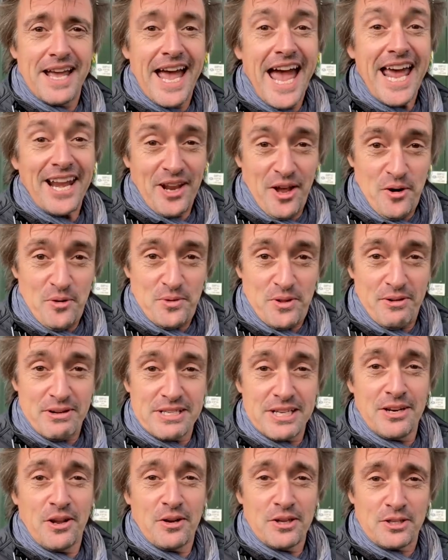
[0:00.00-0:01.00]
Hello, there is
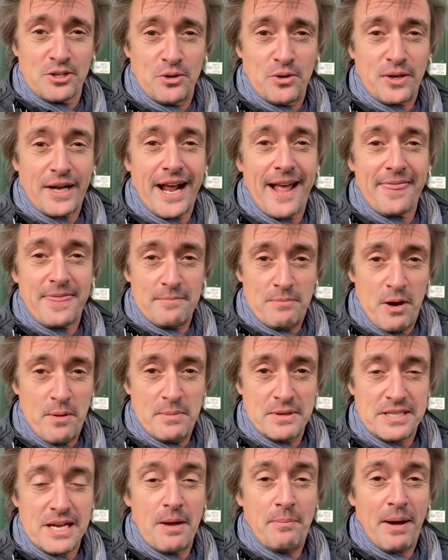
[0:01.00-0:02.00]
a lot of talk at the
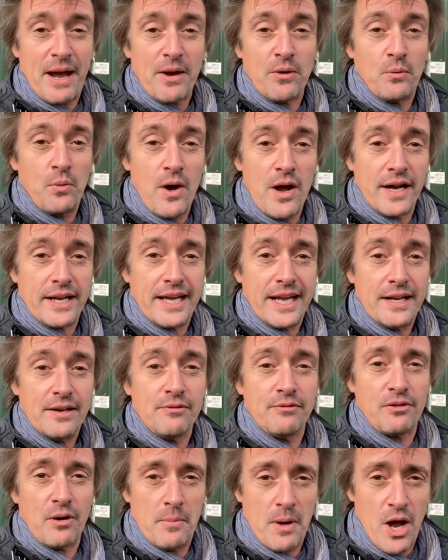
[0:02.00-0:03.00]
moment about working
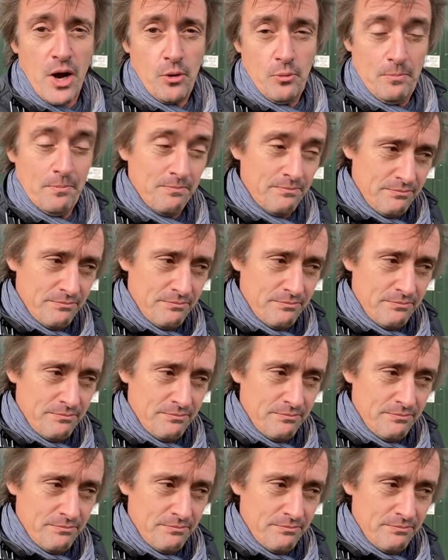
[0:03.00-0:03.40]
from home,